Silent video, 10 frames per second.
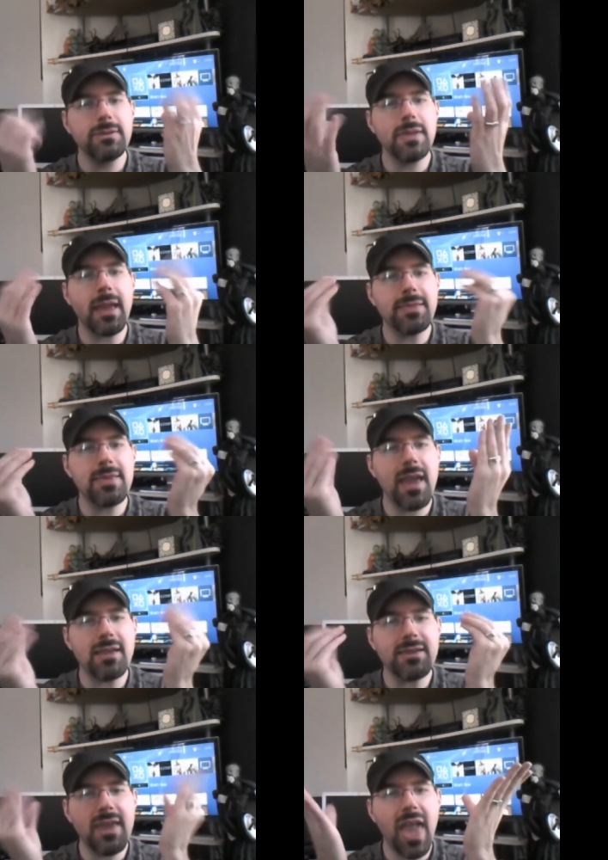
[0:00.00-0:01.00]
yeah,
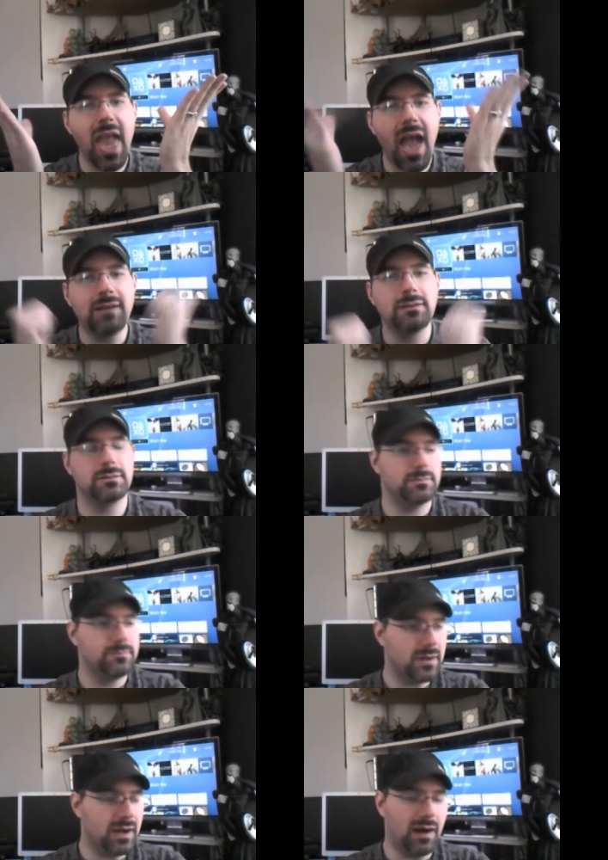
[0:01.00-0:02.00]
yeah,
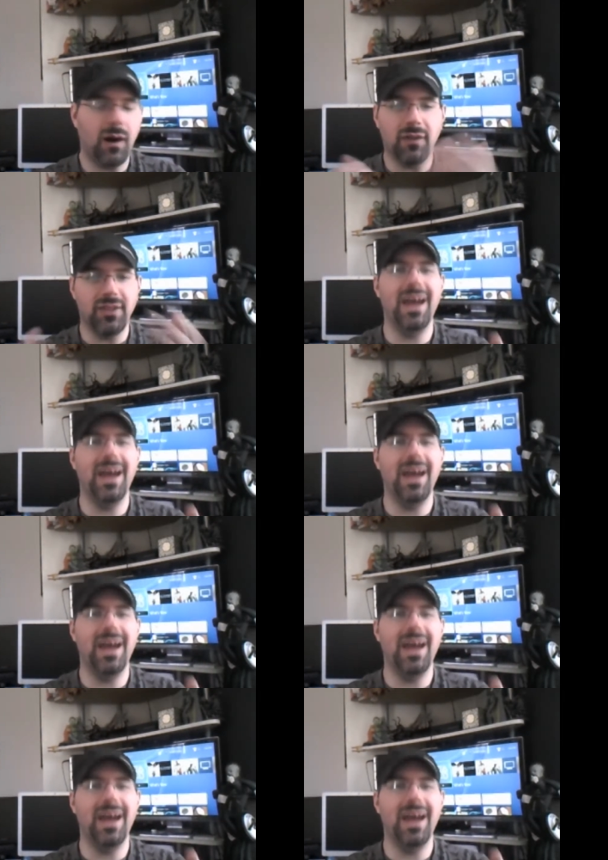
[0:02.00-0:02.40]
uh, all